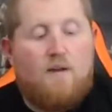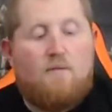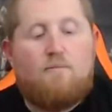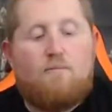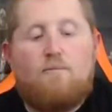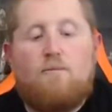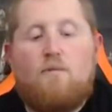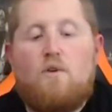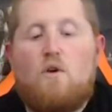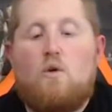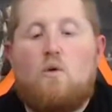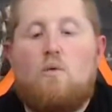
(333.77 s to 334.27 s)

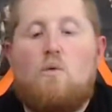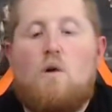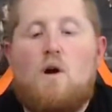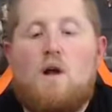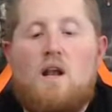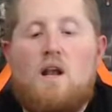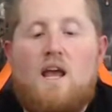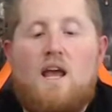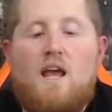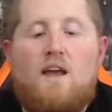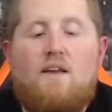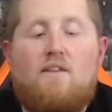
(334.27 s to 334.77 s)
You'll want
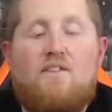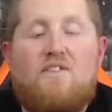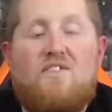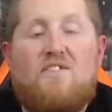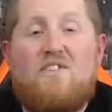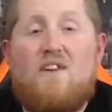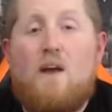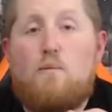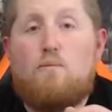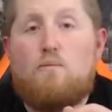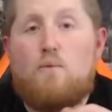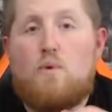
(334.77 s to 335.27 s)
a
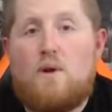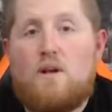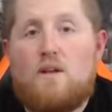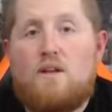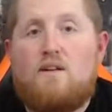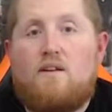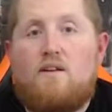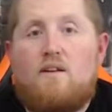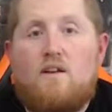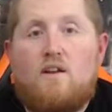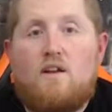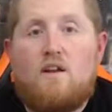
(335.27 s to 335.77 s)

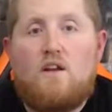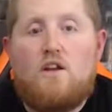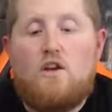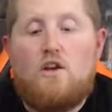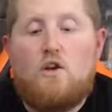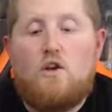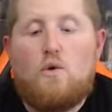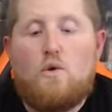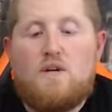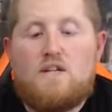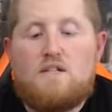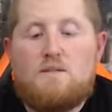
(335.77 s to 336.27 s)
separate
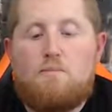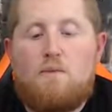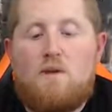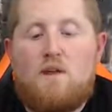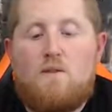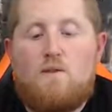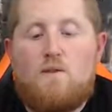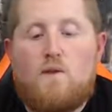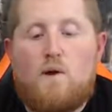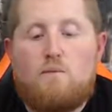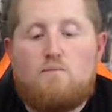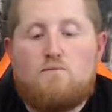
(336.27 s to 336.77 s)

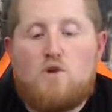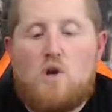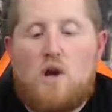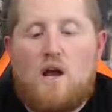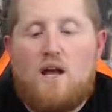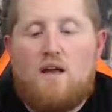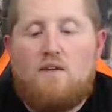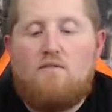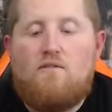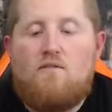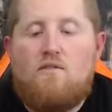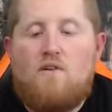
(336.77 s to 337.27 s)
USB thumb
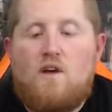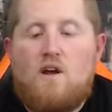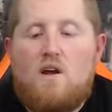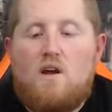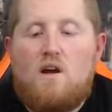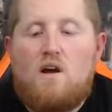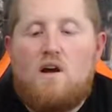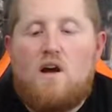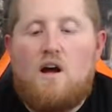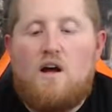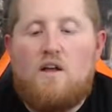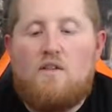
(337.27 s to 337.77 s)
drive.
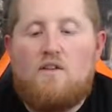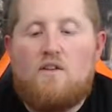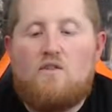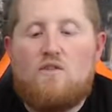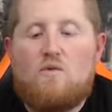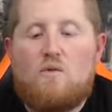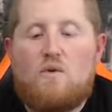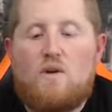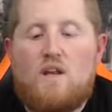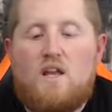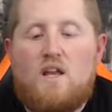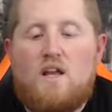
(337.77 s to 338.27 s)
This
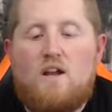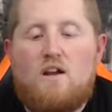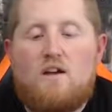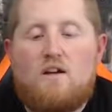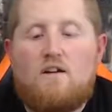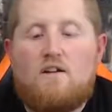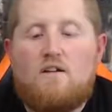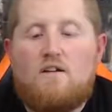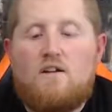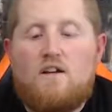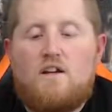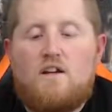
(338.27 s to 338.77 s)
one
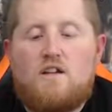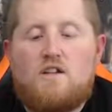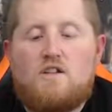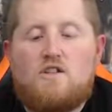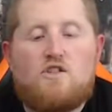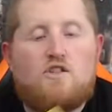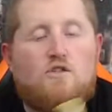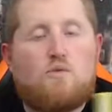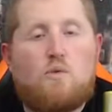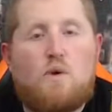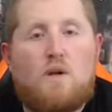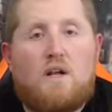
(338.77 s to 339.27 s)
here is
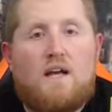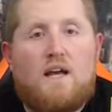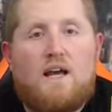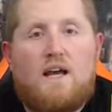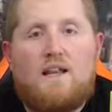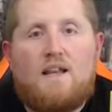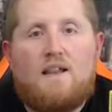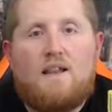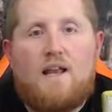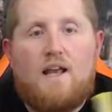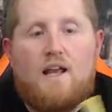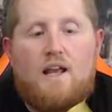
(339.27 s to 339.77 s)
just one I
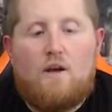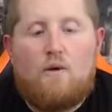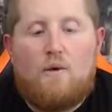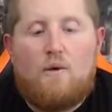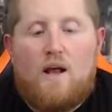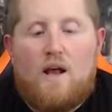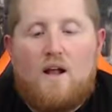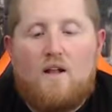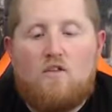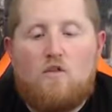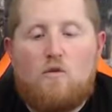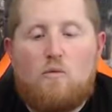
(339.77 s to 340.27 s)
had laying
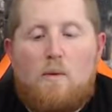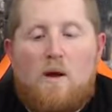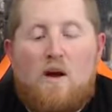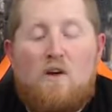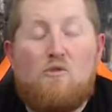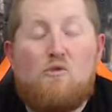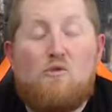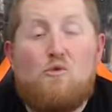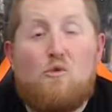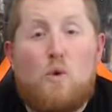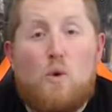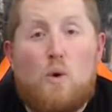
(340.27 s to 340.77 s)
around. It's
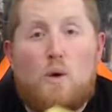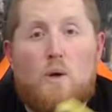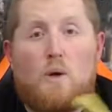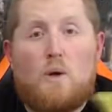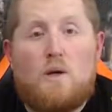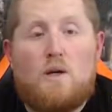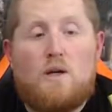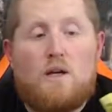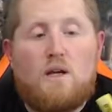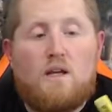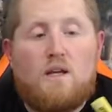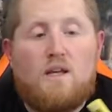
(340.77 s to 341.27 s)
about
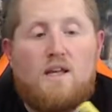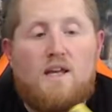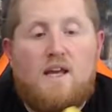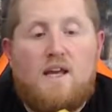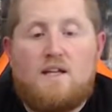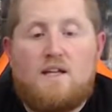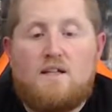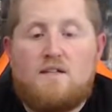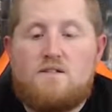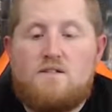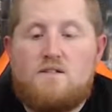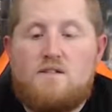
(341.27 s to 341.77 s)
4
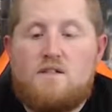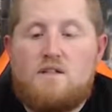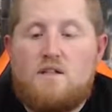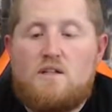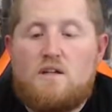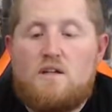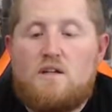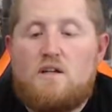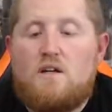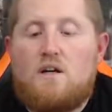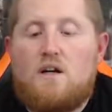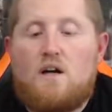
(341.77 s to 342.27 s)
gigs
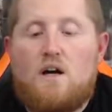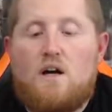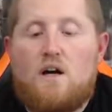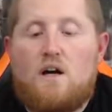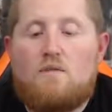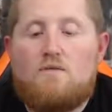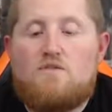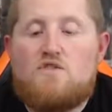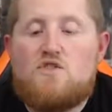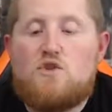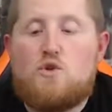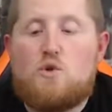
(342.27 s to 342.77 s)

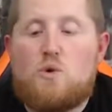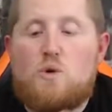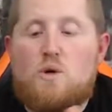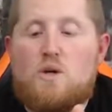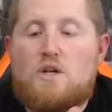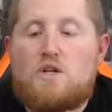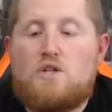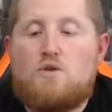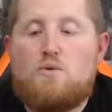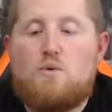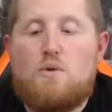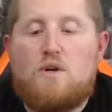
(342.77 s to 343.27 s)
of
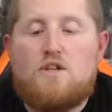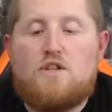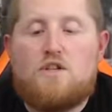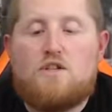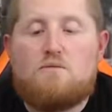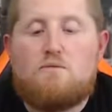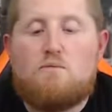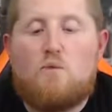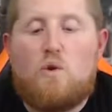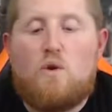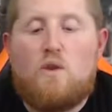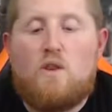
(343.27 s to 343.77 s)
storage, which
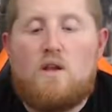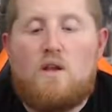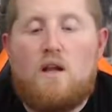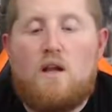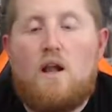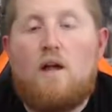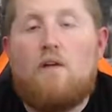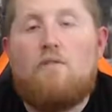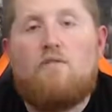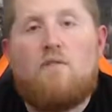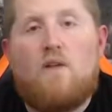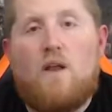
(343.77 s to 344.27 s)
is more than
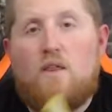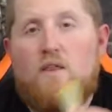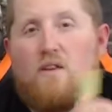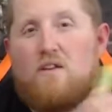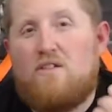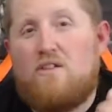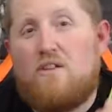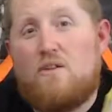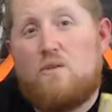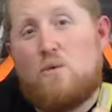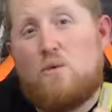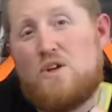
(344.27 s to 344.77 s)
enough. Now
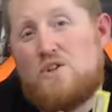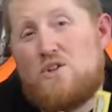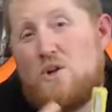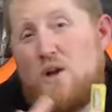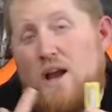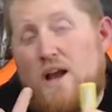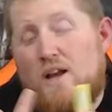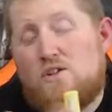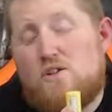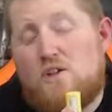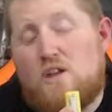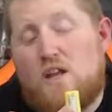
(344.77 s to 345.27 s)
this is what you're
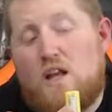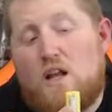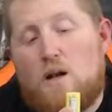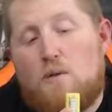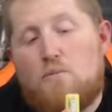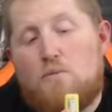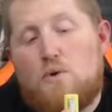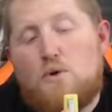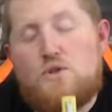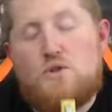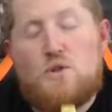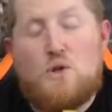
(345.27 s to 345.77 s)
actually going to
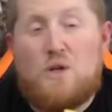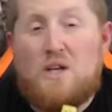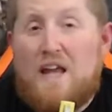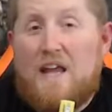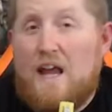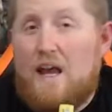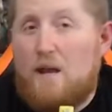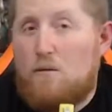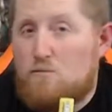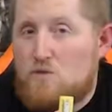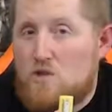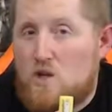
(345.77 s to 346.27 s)
put your
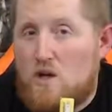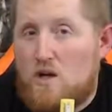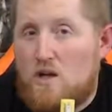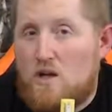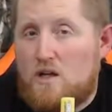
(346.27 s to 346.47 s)
games on